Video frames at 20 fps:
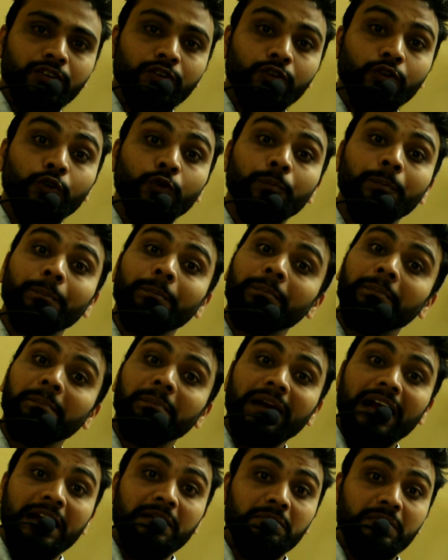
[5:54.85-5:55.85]
2
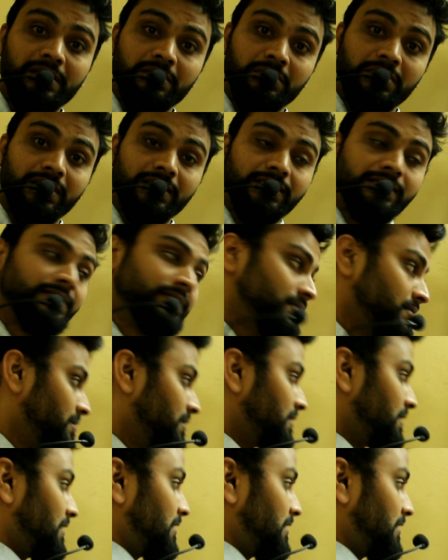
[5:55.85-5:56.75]
prime numbers.